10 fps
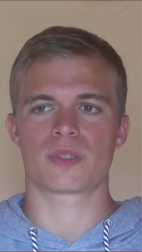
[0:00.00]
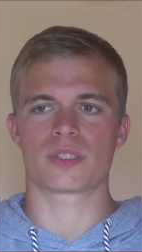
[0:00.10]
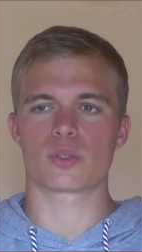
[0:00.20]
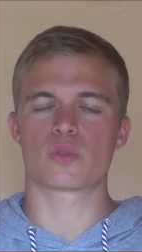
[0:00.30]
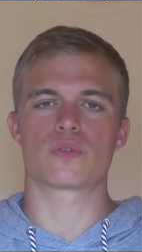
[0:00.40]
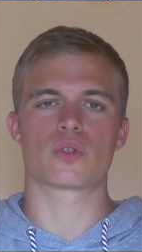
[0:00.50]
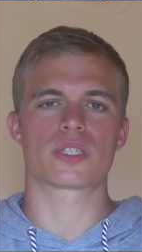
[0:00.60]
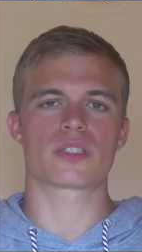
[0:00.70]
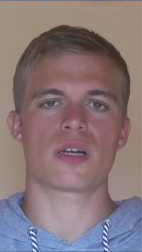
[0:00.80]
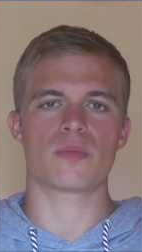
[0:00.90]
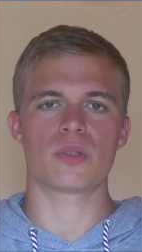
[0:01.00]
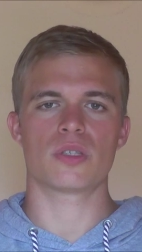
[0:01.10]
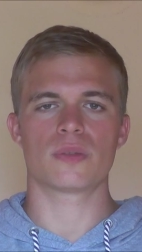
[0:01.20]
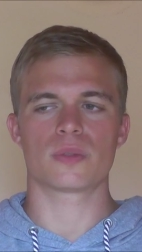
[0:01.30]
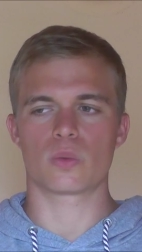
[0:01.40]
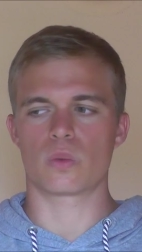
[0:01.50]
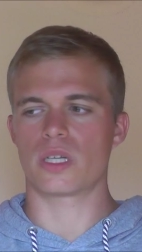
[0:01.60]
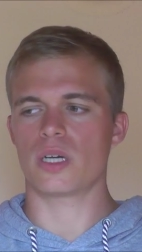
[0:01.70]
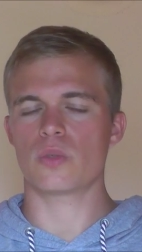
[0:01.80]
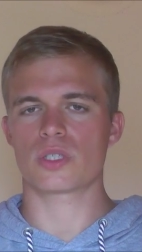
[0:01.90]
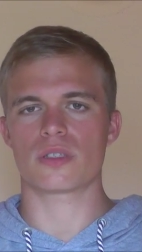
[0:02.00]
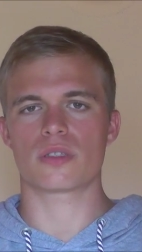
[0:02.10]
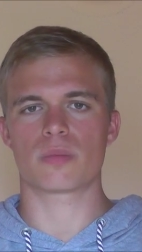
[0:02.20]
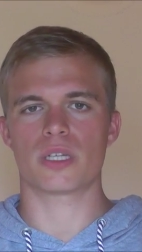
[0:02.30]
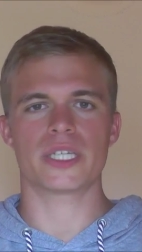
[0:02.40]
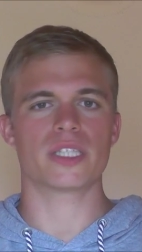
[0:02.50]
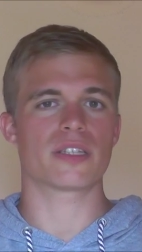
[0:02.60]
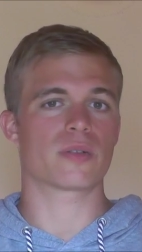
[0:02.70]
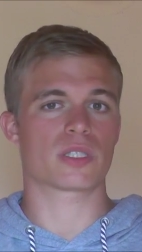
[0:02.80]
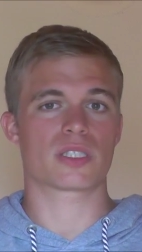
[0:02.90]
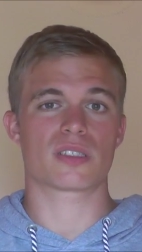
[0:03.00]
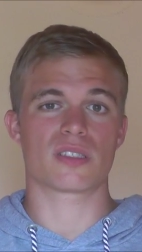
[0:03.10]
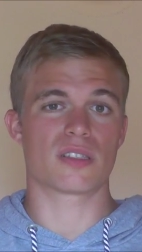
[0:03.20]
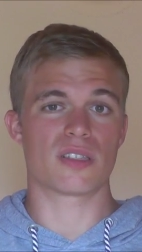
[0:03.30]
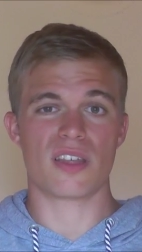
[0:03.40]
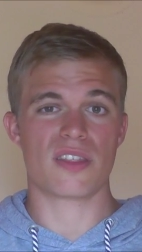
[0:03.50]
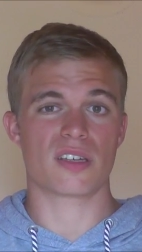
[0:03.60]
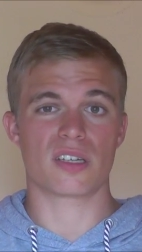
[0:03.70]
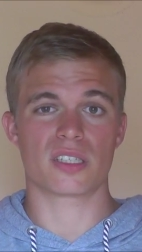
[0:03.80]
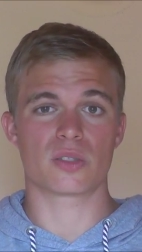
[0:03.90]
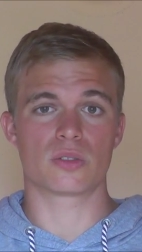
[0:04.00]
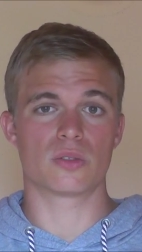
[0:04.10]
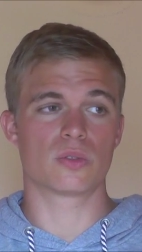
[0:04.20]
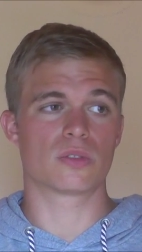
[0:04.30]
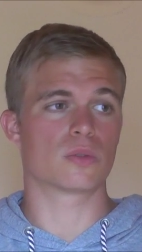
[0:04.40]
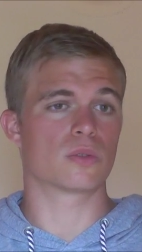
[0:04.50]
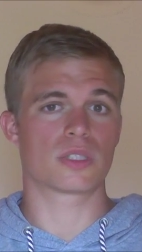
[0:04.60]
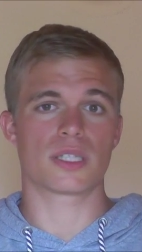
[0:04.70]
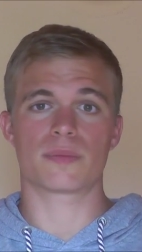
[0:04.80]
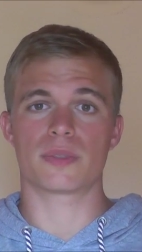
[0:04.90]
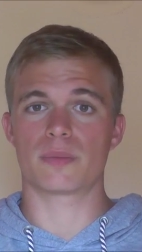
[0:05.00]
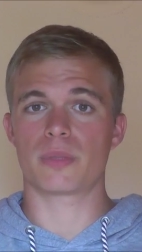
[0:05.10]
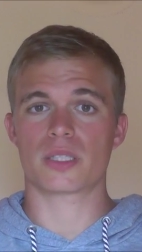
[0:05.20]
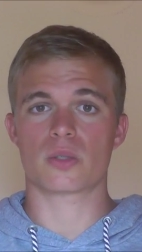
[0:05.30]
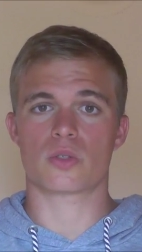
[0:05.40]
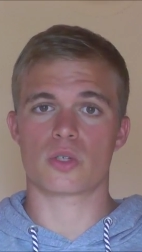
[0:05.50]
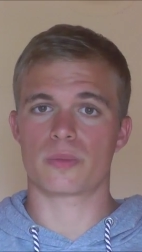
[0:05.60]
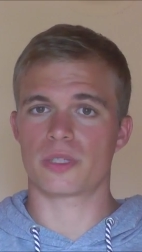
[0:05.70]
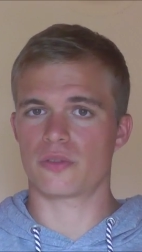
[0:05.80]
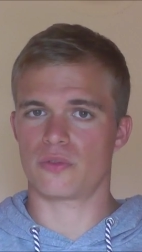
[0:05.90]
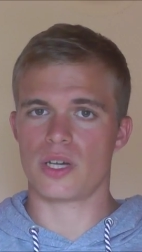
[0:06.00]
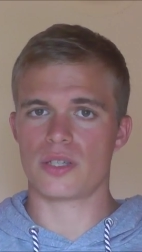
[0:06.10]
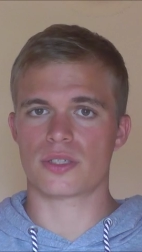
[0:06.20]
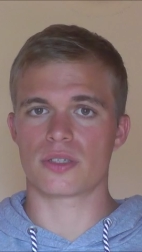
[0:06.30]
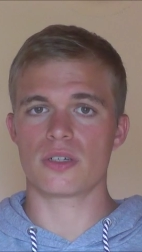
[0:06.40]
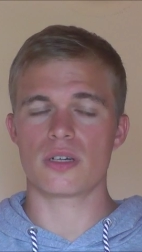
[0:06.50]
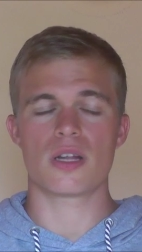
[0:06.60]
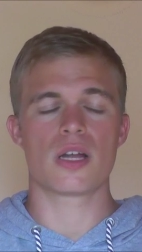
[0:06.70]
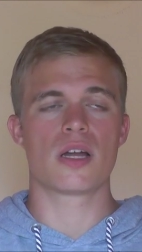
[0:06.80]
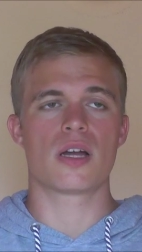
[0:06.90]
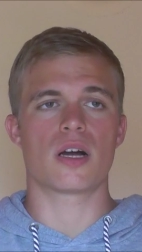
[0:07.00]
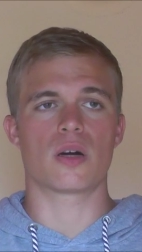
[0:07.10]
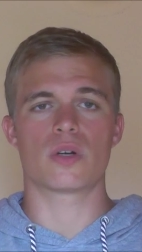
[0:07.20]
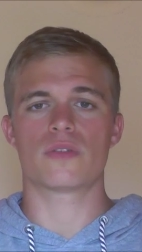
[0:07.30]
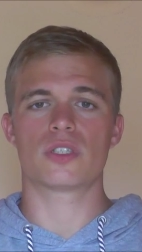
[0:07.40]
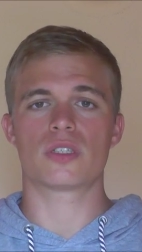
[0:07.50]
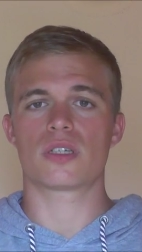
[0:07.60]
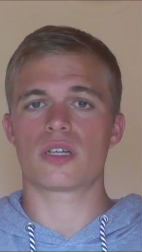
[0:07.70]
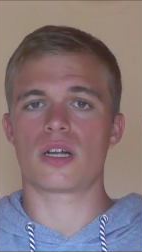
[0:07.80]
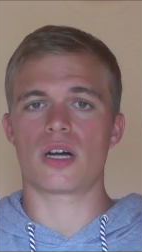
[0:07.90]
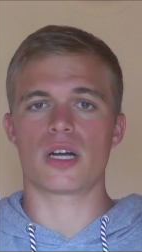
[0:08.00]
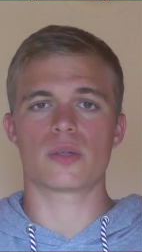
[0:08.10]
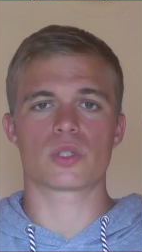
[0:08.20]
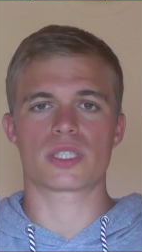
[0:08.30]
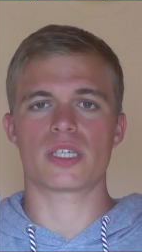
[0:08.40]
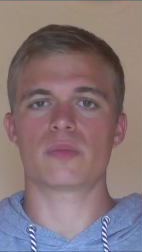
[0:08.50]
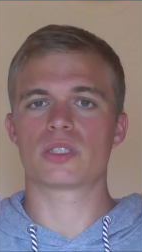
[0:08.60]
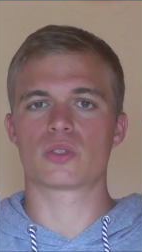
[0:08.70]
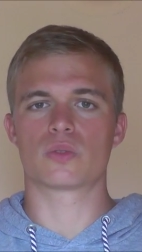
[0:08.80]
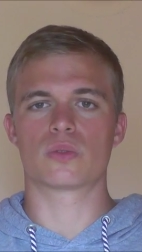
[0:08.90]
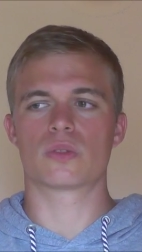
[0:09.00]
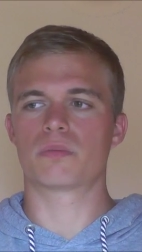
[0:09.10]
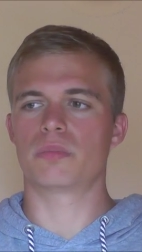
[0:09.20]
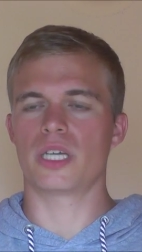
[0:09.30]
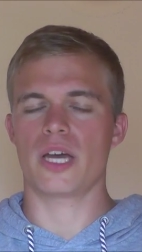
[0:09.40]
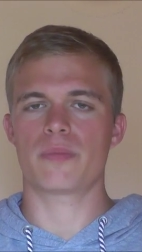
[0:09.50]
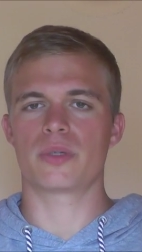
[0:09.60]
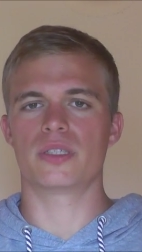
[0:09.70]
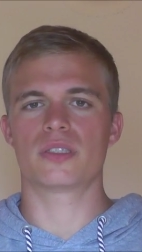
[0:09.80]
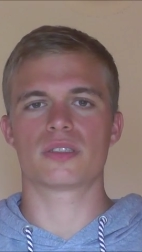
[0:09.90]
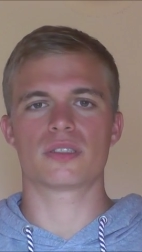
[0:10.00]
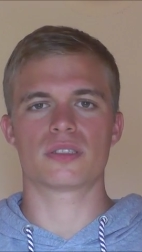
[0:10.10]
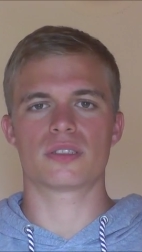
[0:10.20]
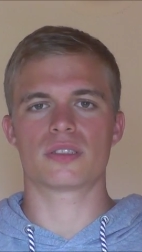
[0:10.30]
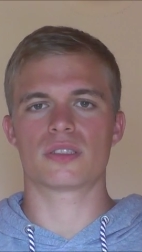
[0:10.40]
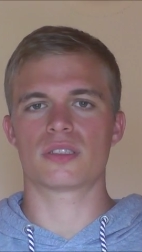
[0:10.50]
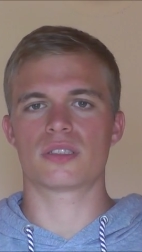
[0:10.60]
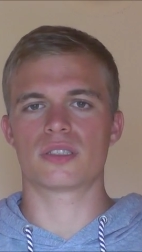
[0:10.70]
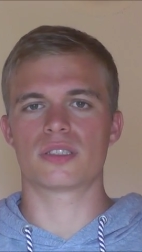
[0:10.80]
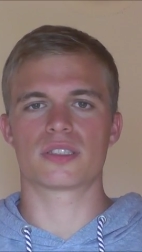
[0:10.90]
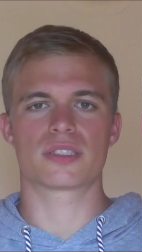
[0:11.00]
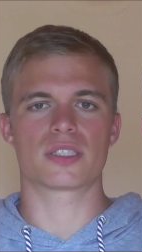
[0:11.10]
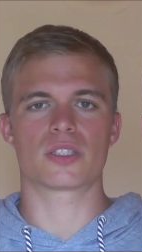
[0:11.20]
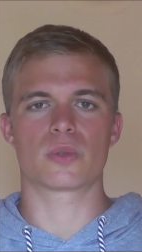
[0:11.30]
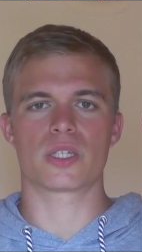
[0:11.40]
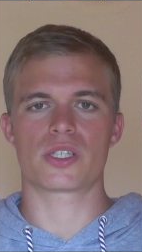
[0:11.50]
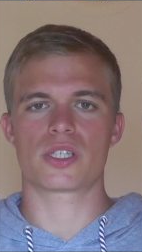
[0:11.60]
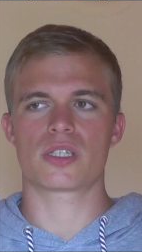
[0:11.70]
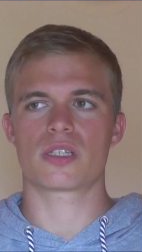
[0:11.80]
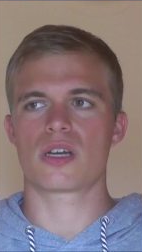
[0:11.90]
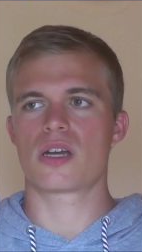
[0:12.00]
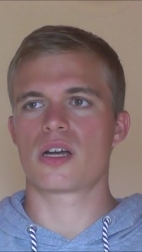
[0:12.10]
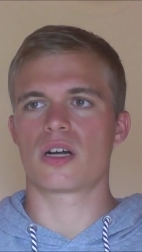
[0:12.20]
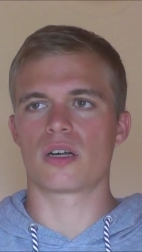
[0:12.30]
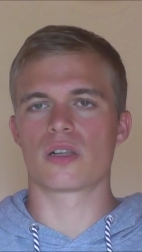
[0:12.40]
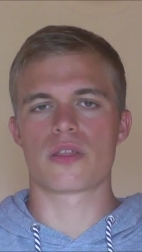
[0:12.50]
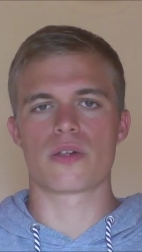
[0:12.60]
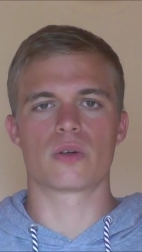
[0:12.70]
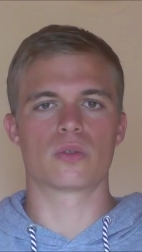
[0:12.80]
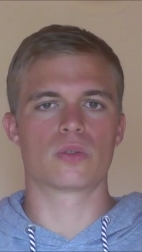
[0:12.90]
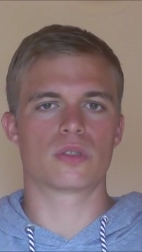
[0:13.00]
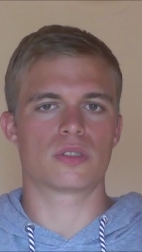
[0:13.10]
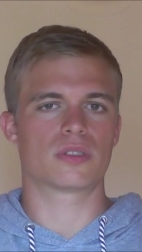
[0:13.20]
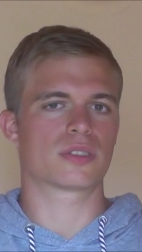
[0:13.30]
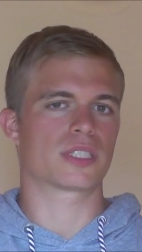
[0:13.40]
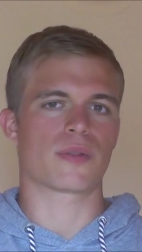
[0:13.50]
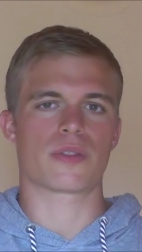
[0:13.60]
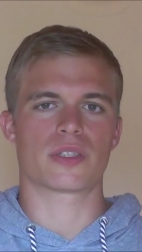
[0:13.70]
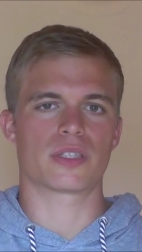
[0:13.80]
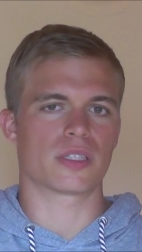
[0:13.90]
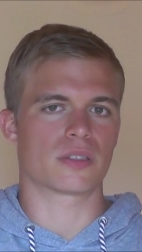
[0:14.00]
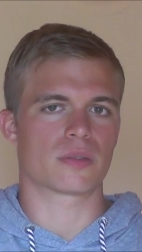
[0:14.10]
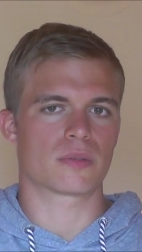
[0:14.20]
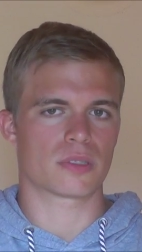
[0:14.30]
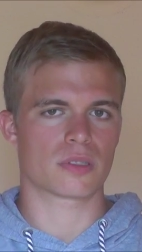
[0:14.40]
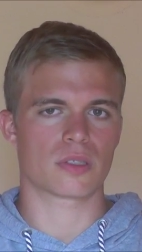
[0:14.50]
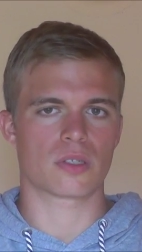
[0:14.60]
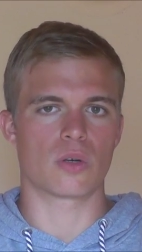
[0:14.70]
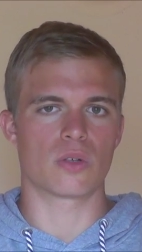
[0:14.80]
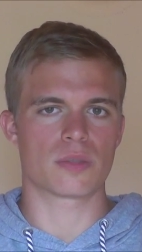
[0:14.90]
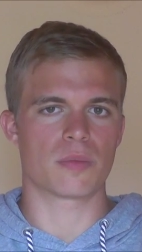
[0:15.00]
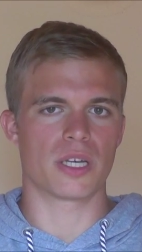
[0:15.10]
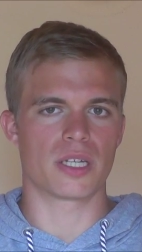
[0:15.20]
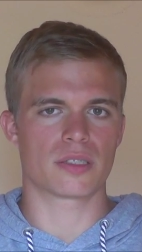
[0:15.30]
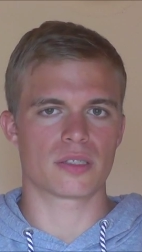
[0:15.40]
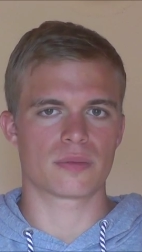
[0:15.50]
So for example, when I was on the plane, there was nothing I could do to get me back to Germany faster. However, I was able to be happy in the situation, although something didn't go as planned.